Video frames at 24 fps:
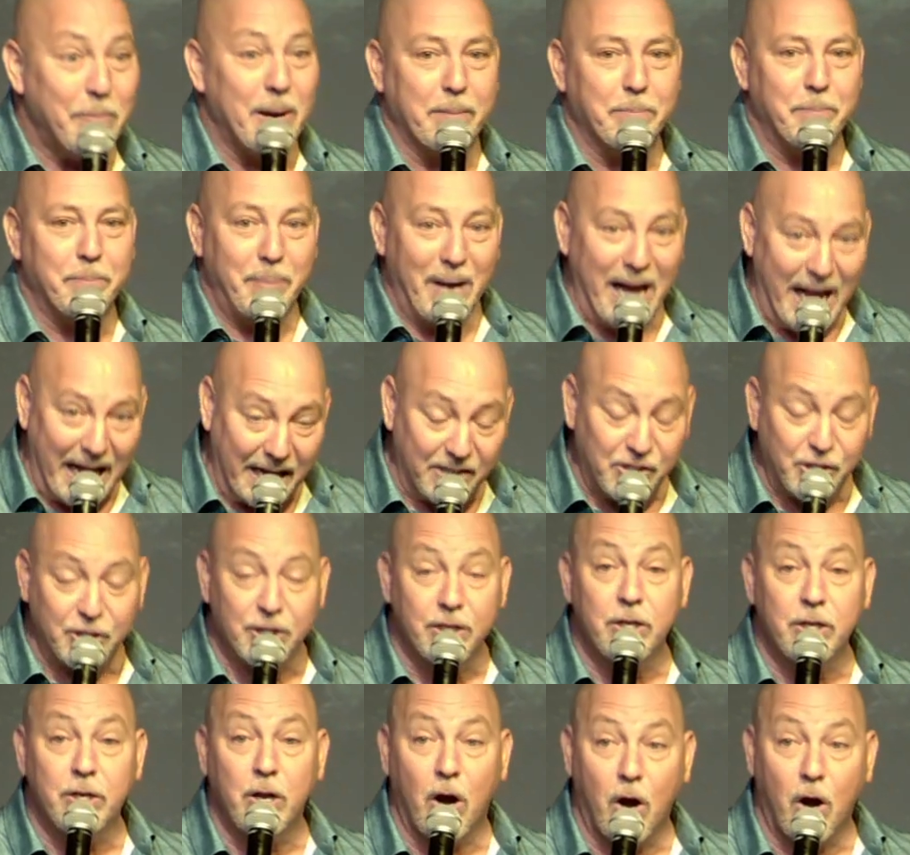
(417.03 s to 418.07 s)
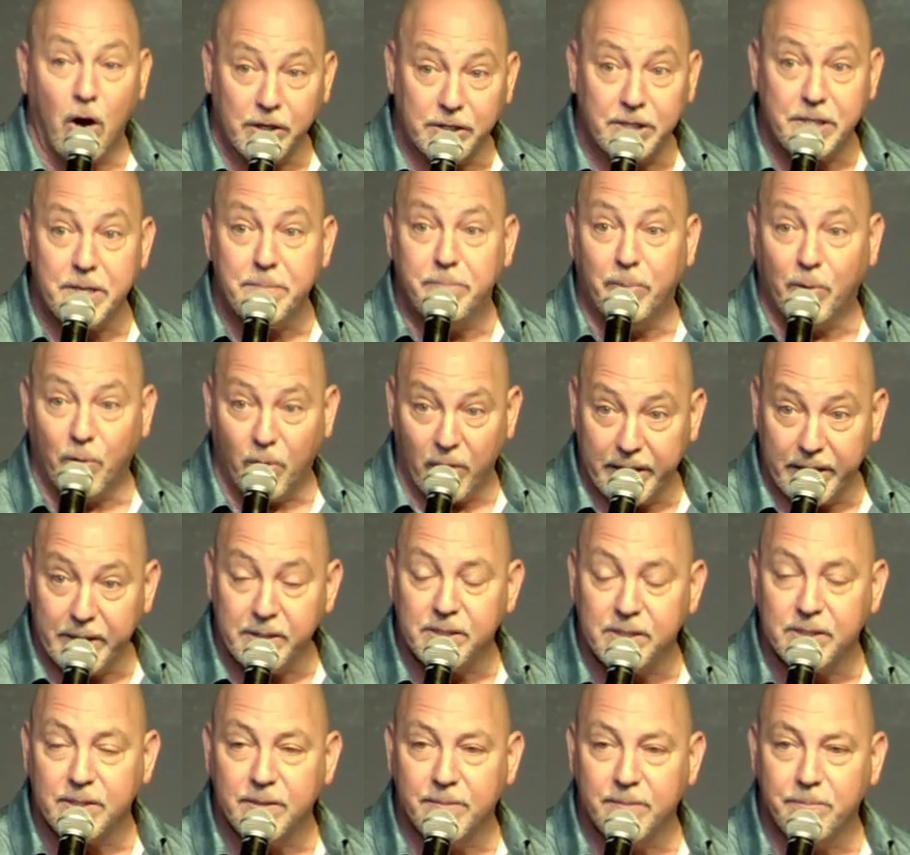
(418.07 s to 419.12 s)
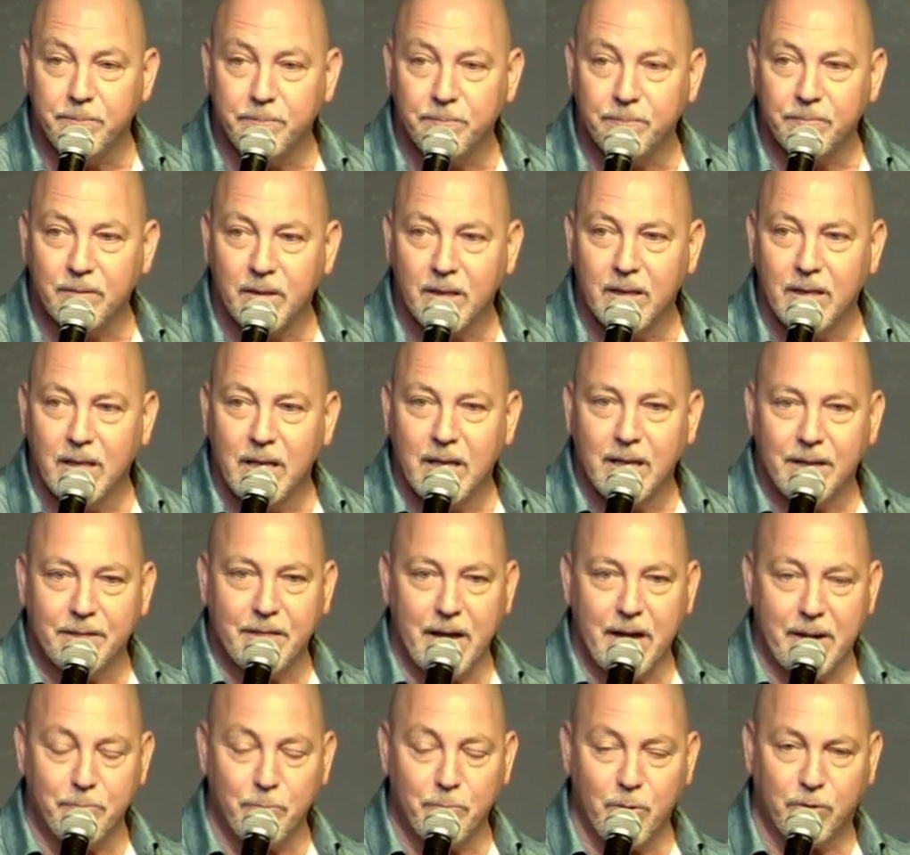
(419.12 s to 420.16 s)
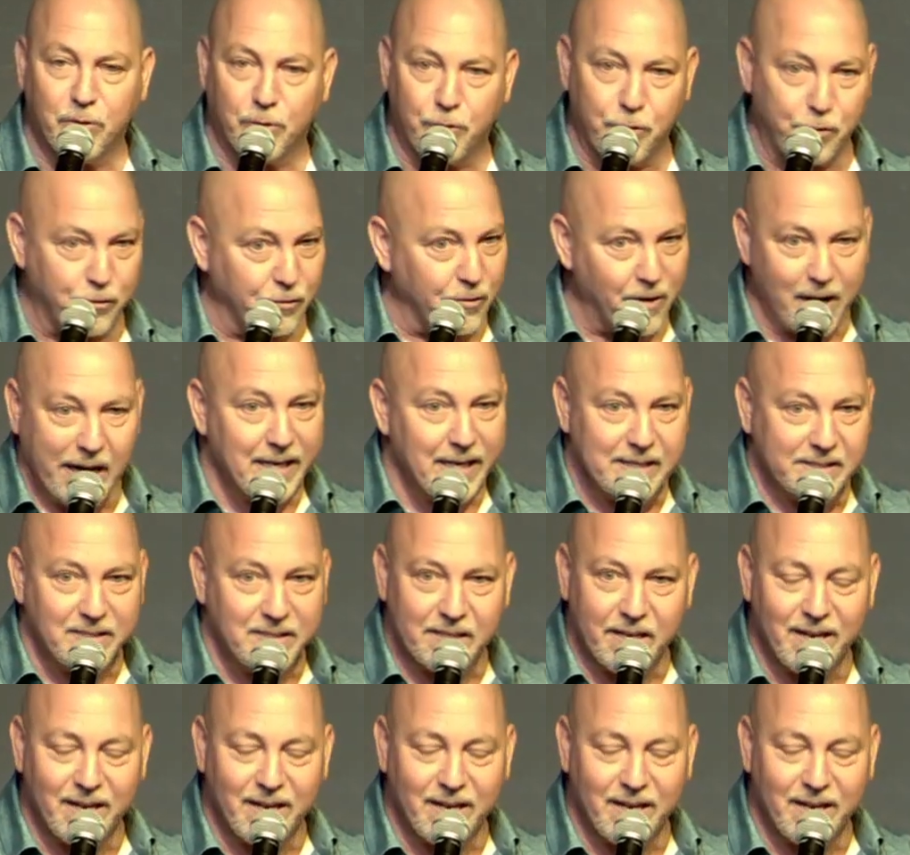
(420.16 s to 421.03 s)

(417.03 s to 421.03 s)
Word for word: but passionate Aussie boys that were crazy